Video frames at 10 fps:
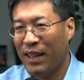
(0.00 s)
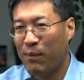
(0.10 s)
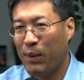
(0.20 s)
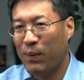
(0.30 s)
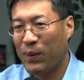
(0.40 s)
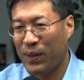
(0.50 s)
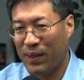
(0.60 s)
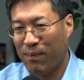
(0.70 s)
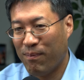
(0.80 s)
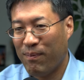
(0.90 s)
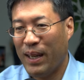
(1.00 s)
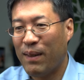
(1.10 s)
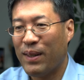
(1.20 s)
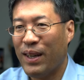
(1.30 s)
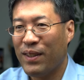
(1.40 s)
people with
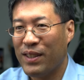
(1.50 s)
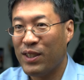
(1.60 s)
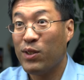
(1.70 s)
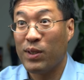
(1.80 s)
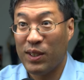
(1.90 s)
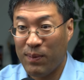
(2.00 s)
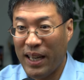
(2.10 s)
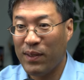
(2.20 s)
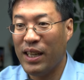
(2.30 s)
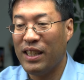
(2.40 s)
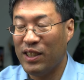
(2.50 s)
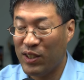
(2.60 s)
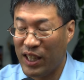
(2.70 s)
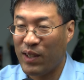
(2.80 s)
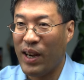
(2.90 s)
behavioral health issues, which is, by the way, is
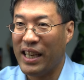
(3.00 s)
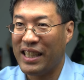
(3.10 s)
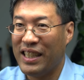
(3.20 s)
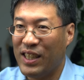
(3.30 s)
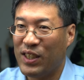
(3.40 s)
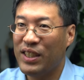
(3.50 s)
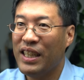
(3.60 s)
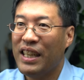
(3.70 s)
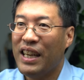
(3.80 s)
usually a chronic condition.